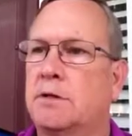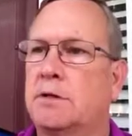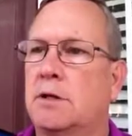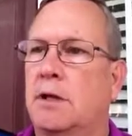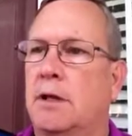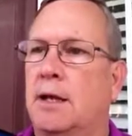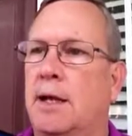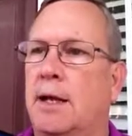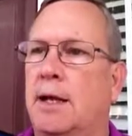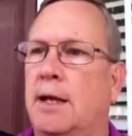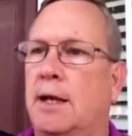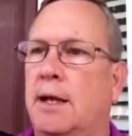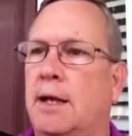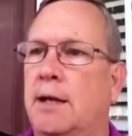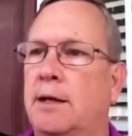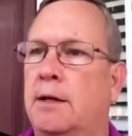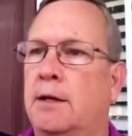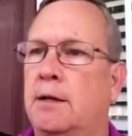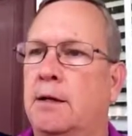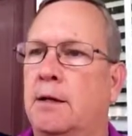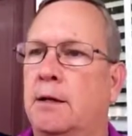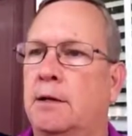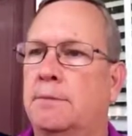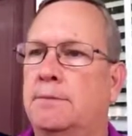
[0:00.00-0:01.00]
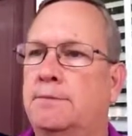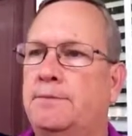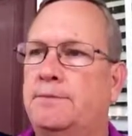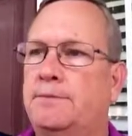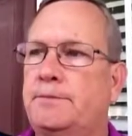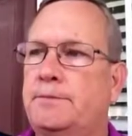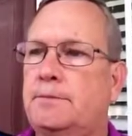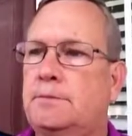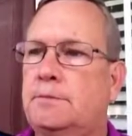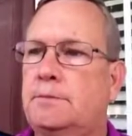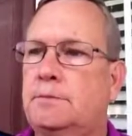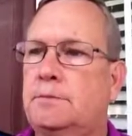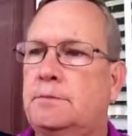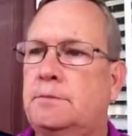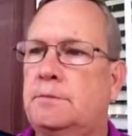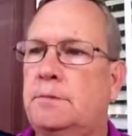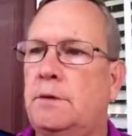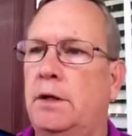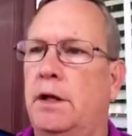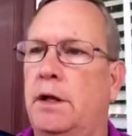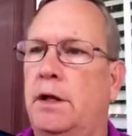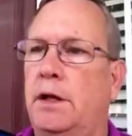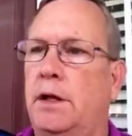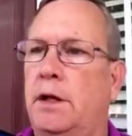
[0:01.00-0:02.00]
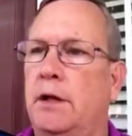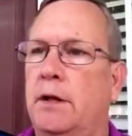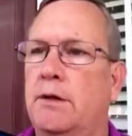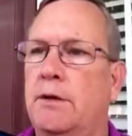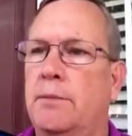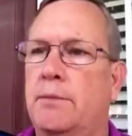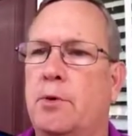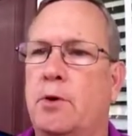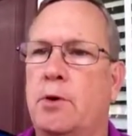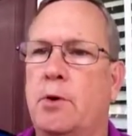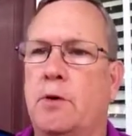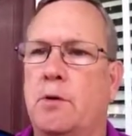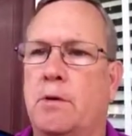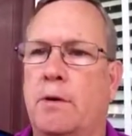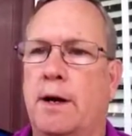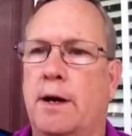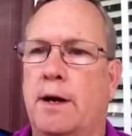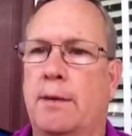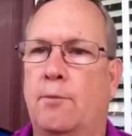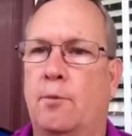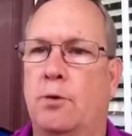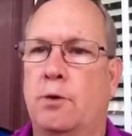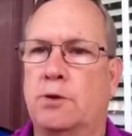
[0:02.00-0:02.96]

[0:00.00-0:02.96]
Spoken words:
is a lot like any other program.